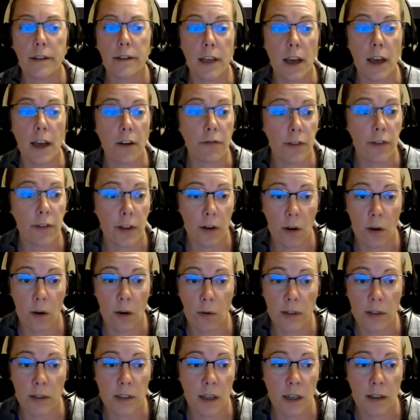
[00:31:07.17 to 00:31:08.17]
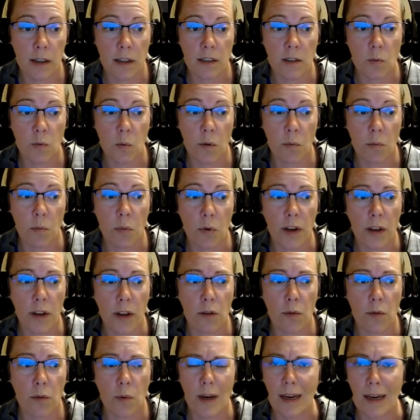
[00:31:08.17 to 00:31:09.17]
Definitely know it's not this
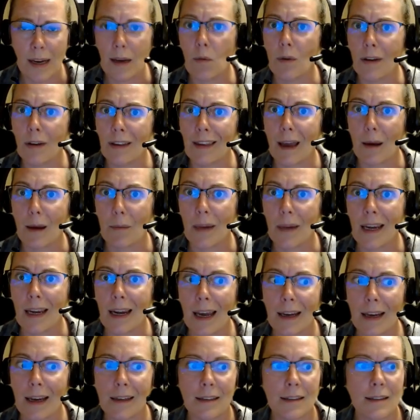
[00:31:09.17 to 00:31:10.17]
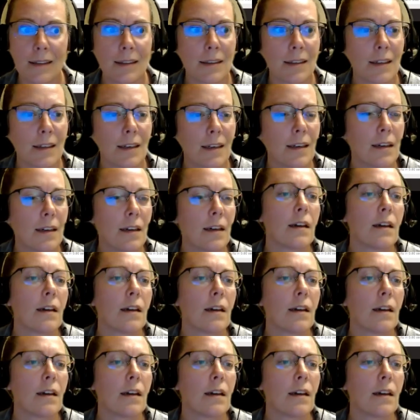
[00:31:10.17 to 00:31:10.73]
1.3. Wouldn't that be nice?